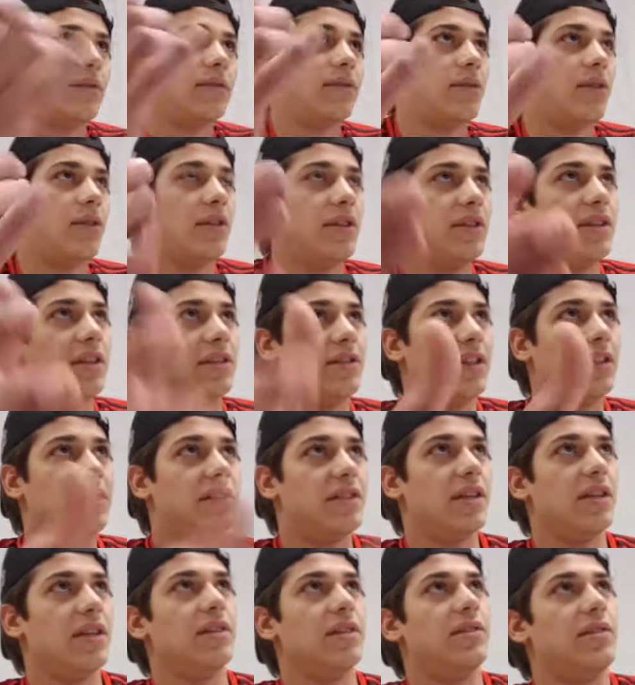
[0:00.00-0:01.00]
so the 6
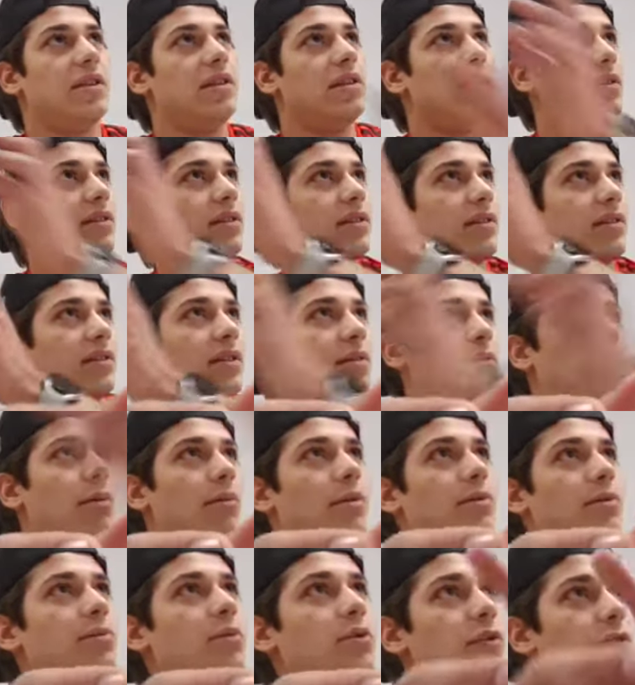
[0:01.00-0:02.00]
CNCs, the
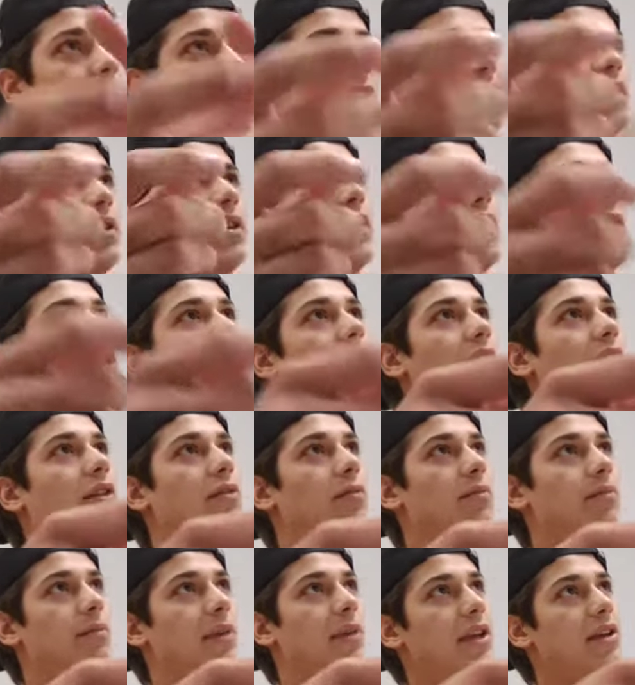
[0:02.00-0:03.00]
robot moving, a
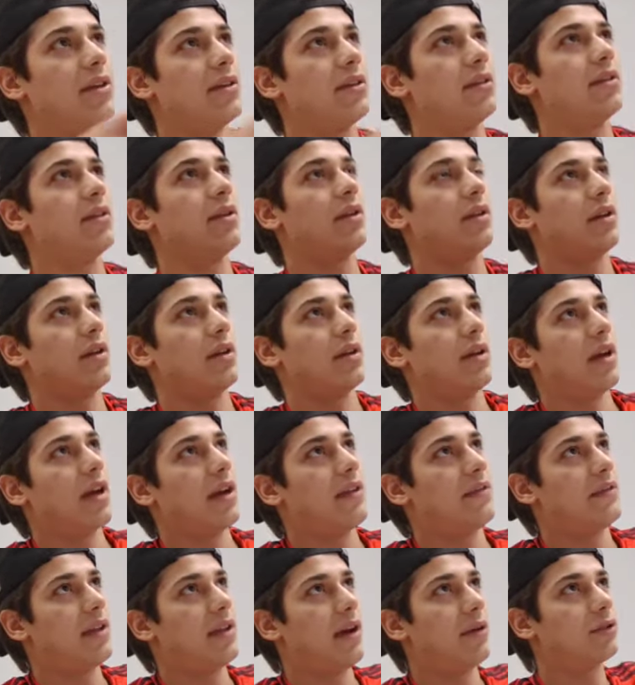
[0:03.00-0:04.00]
conveyor,
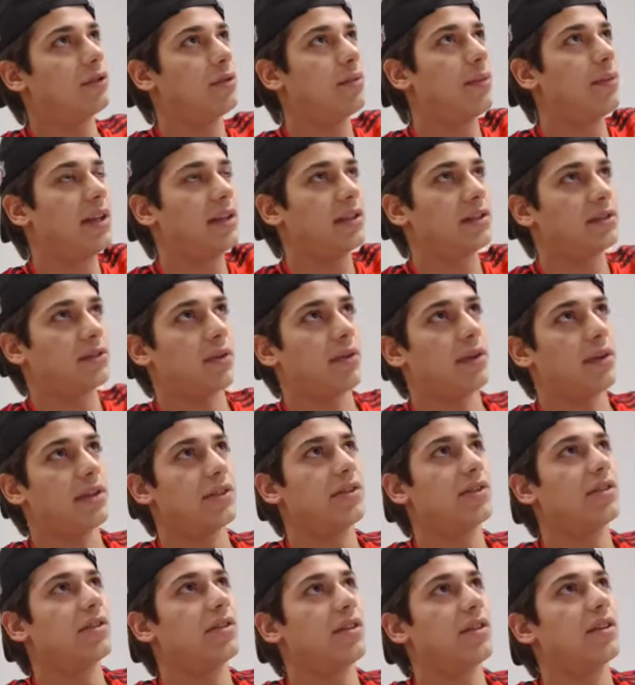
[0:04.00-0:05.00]
and the automated
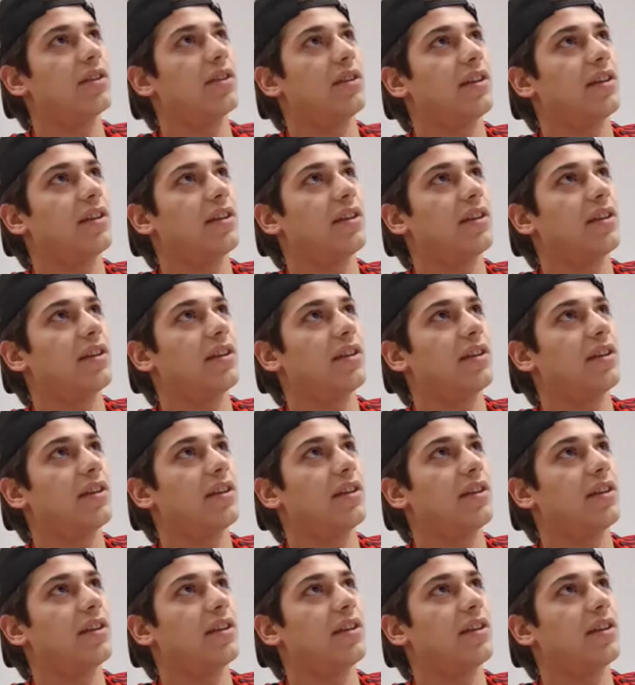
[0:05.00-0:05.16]
storage.